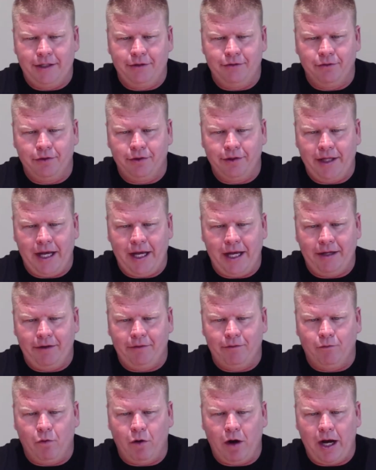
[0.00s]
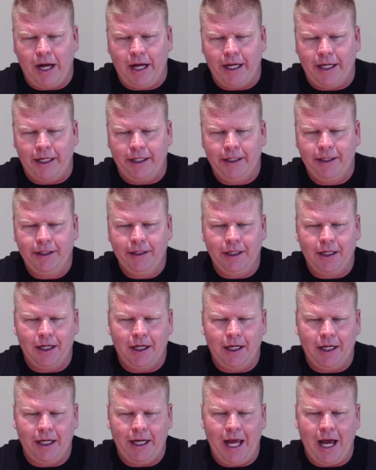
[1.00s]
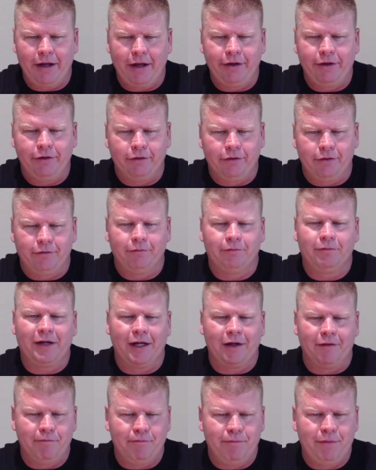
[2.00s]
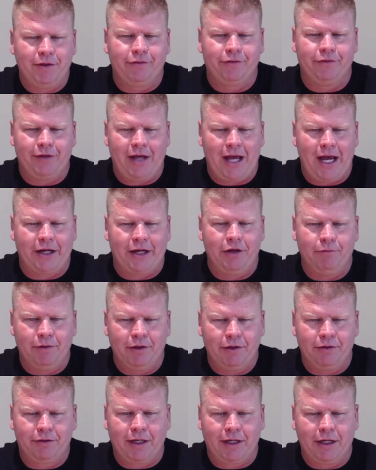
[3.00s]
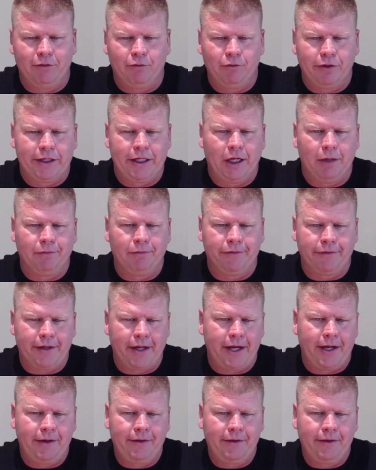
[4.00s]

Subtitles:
doing that, and why, and how your kind of business acumen's kind of really helped with that.